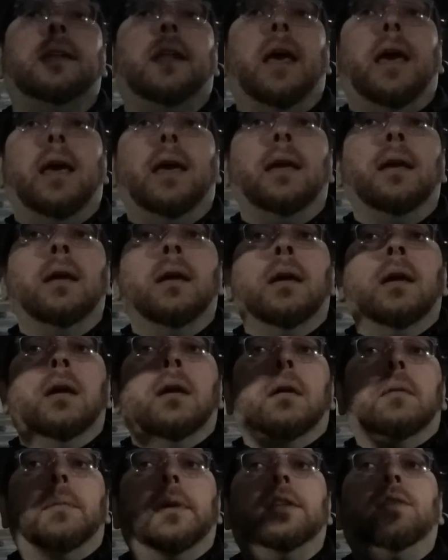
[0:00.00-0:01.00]
today
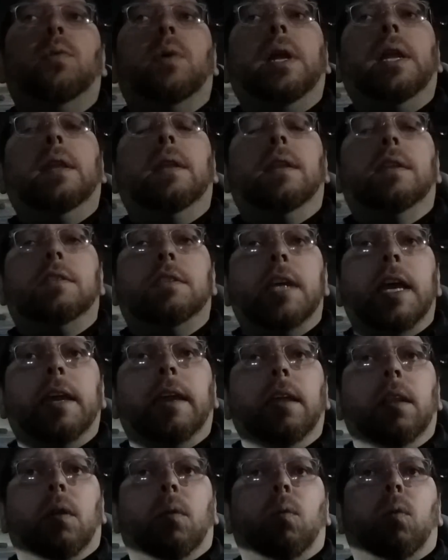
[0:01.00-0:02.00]
between the
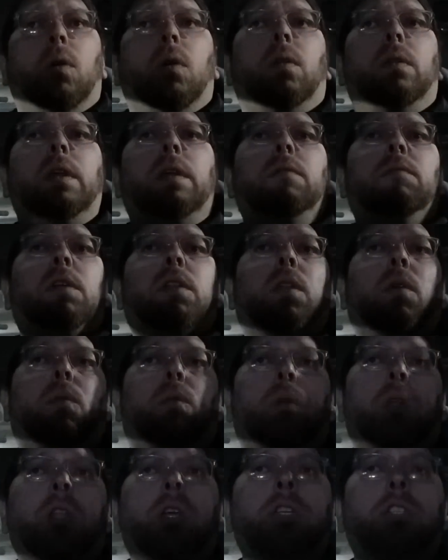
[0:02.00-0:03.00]
secular world and the
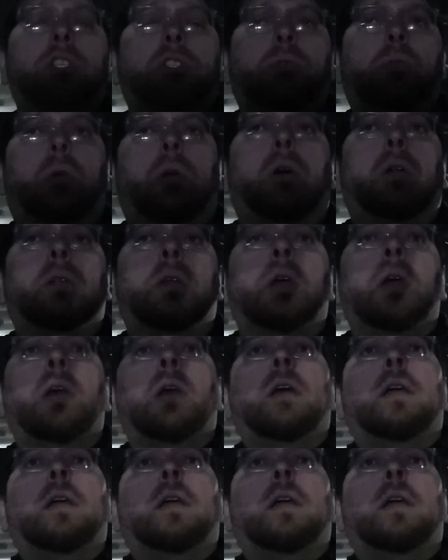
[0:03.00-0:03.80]
religious world,